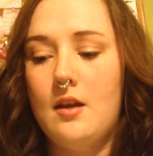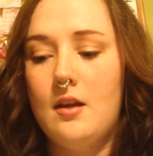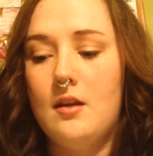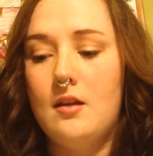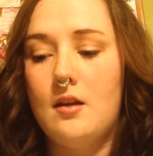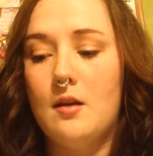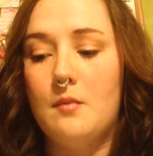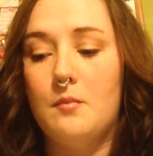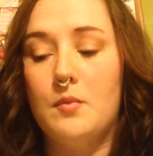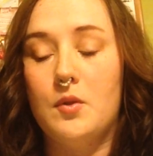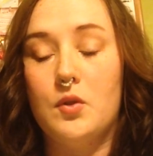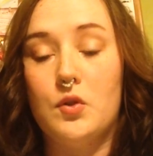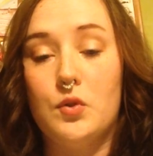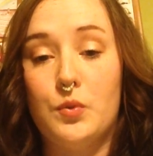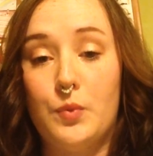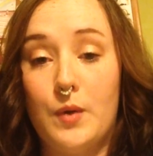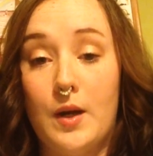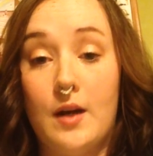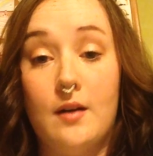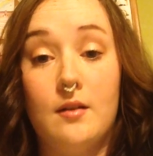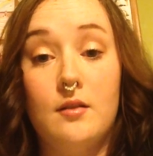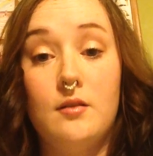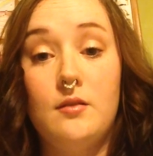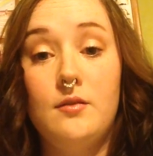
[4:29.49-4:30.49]
Number
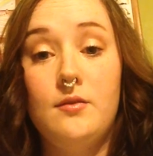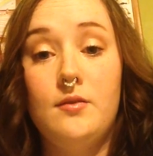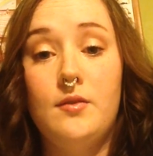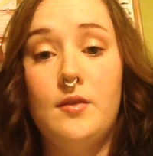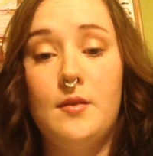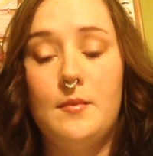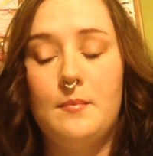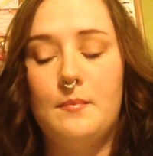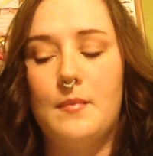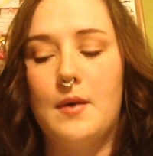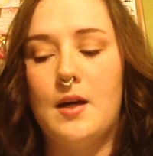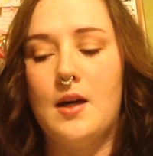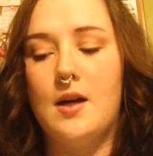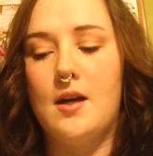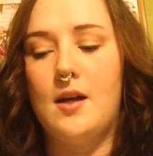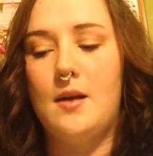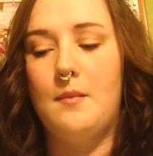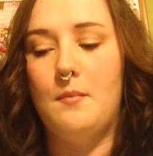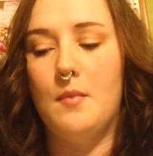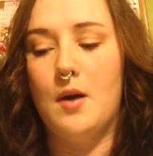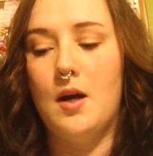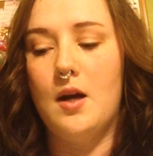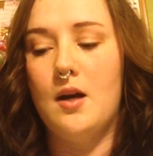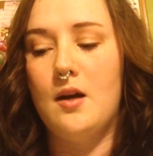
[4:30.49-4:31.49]
12, my
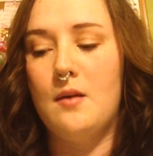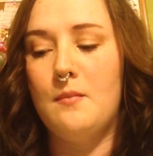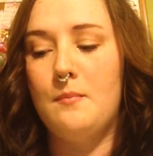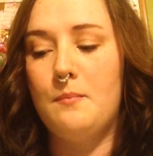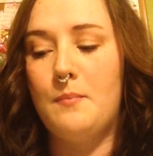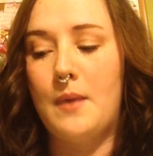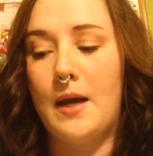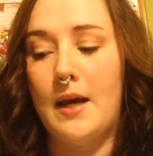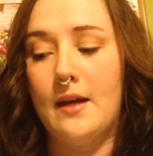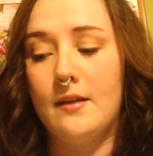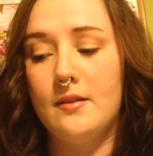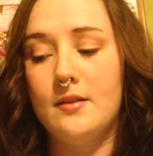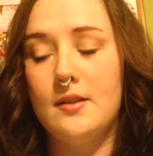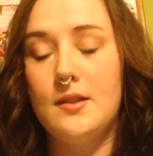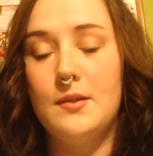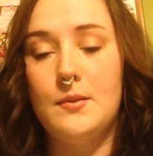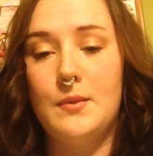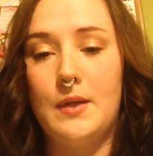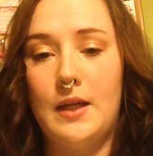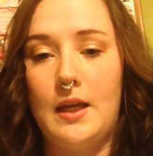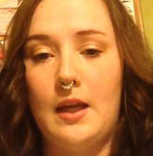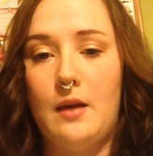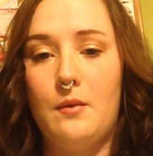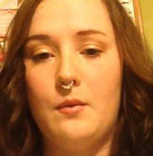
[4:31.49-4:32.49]
mom passed
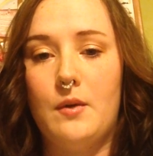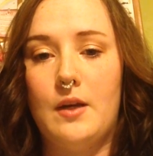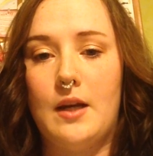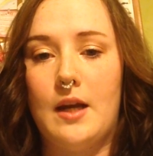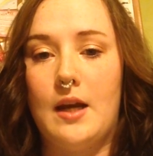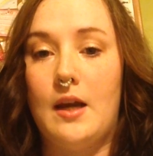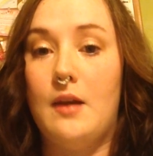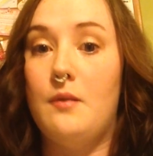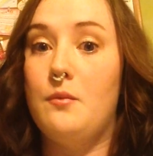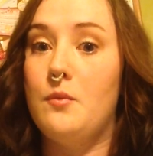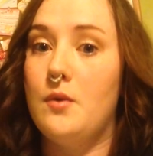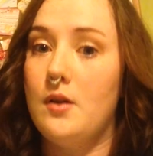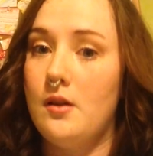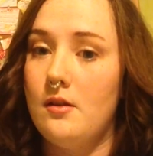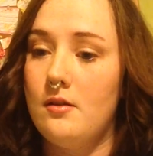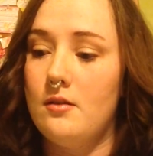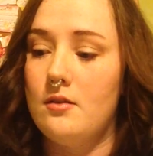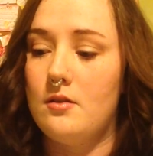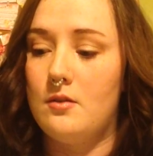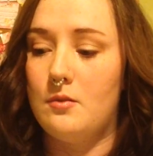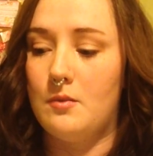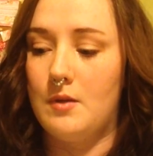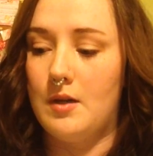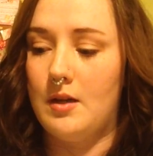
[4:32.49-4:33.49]
away when I
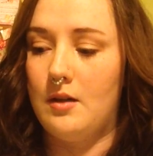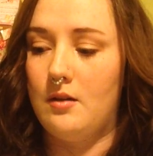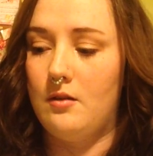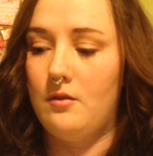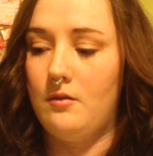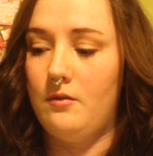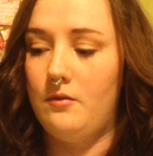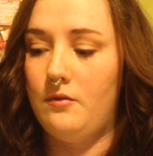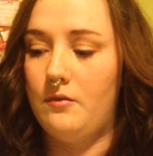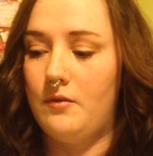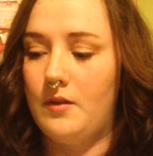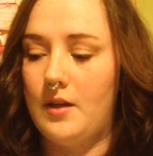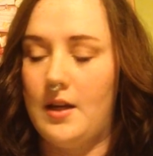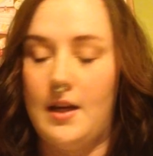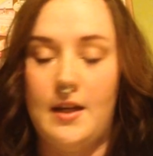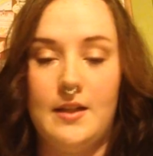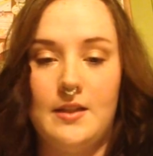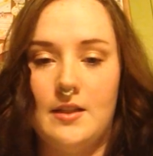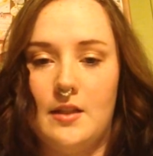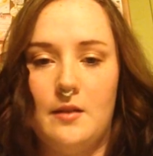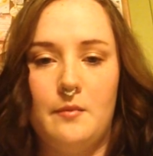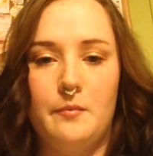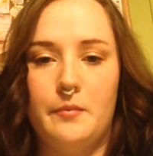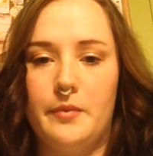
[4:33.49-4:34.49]
was 12. I
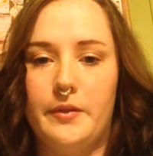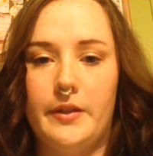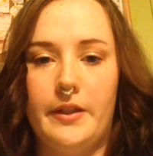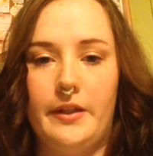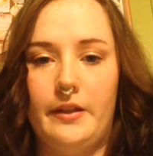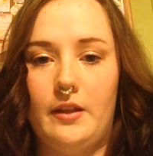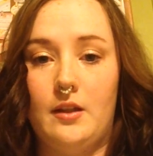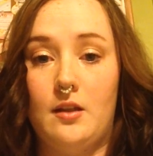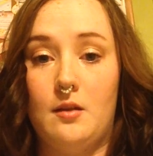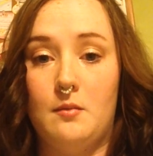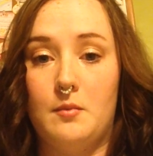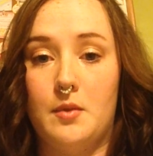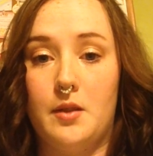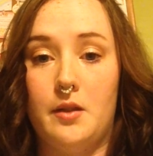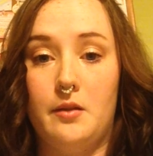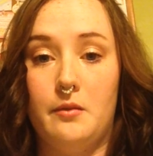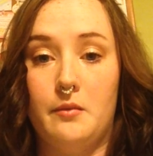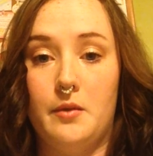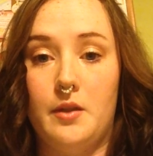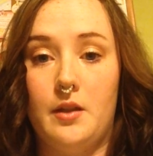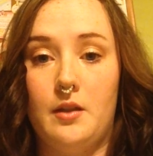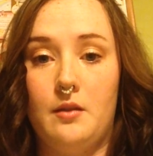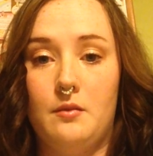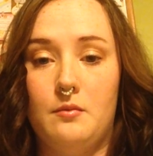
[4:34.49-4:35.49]
didn't plan that, by the
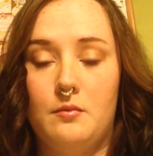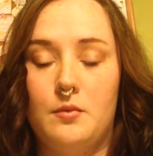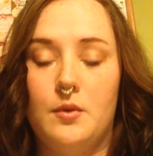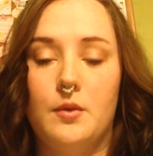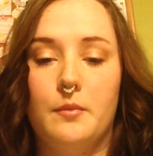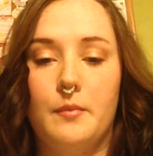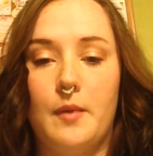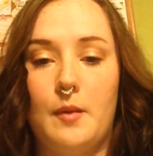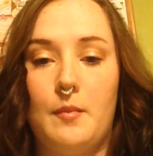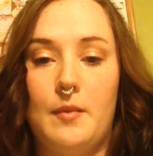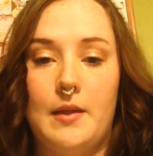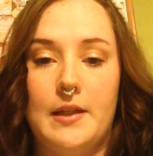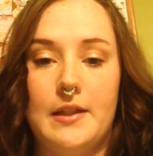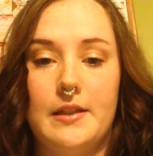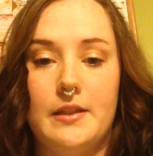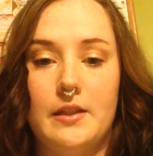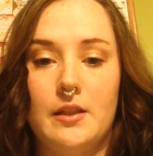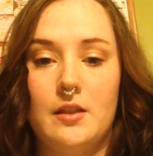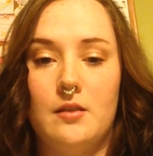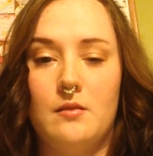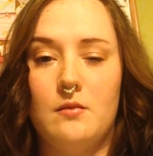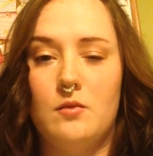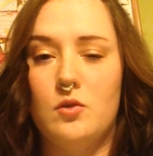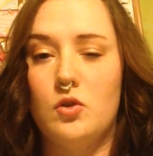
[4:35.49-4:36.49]
way. Well, maybe I
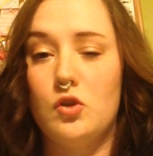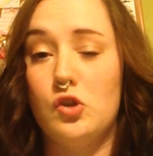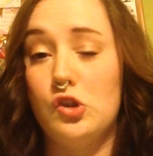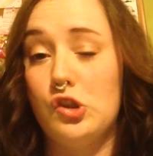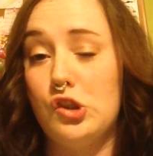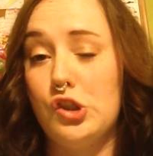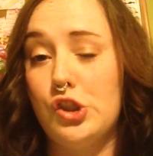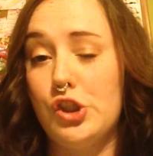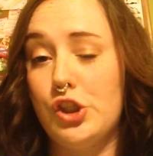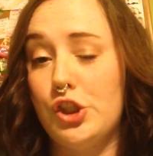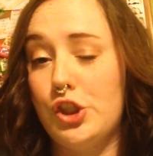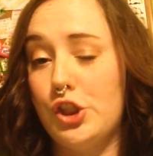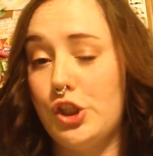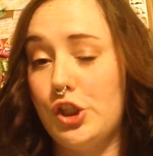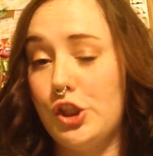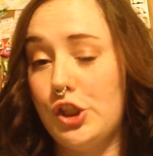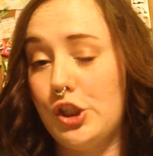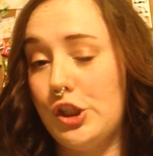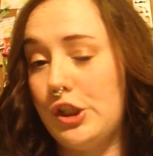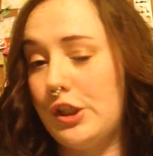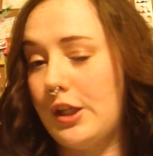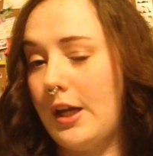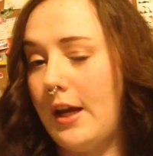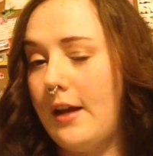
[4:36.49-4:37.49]
did.
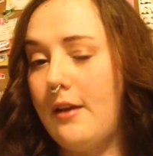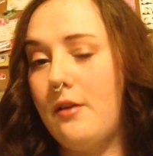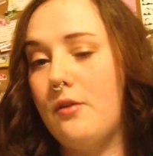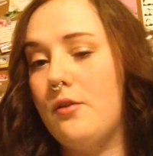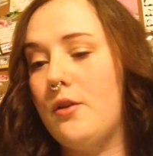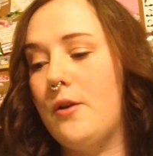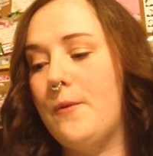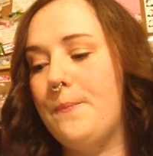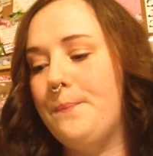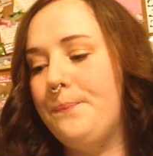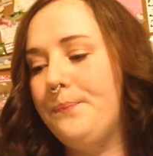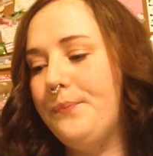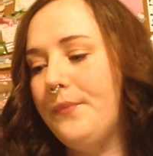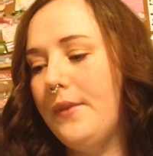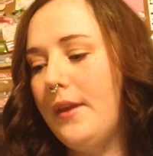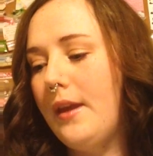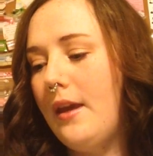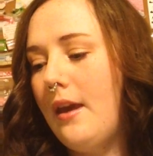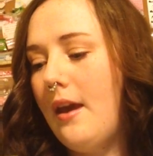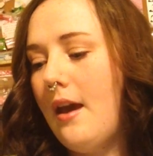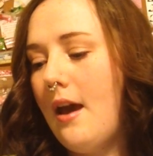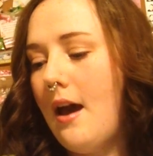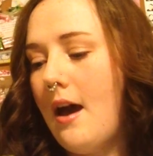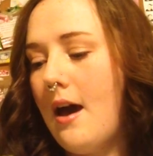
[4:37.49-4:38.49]
I don't
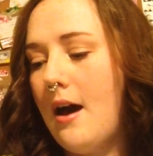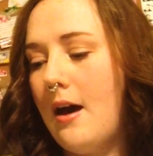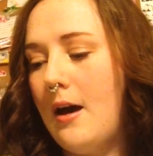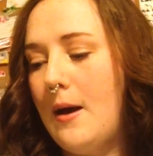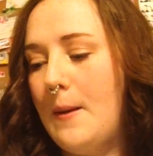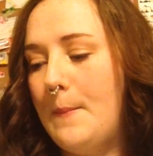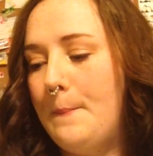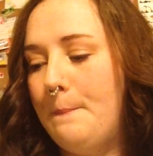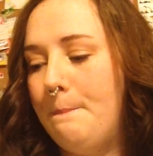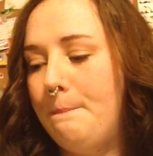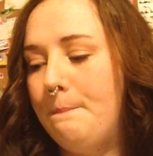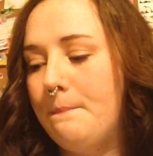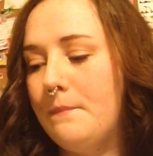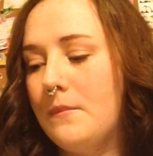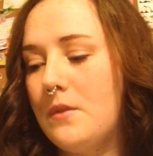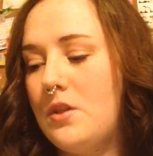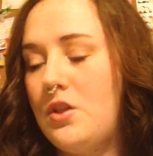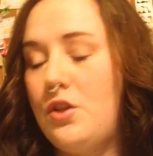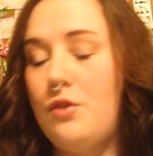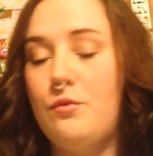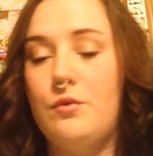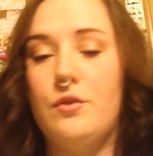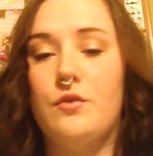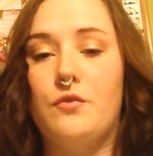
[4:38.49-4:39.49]
know.
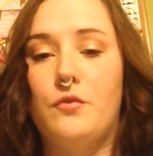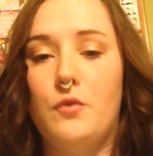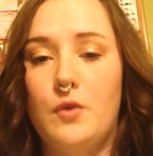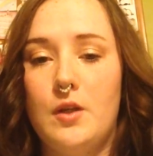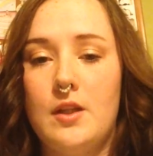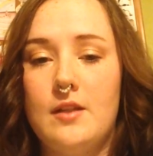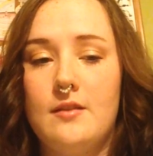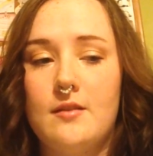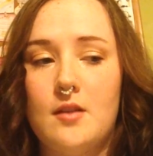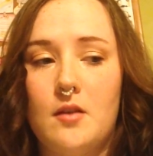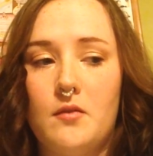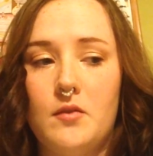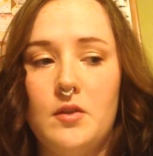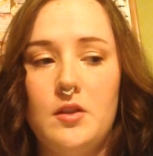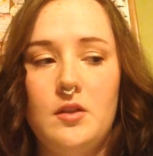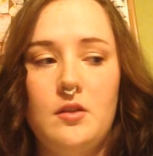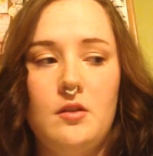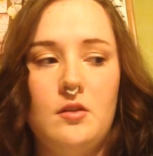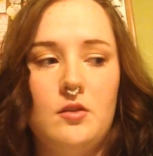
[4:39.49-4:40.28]
She was 47.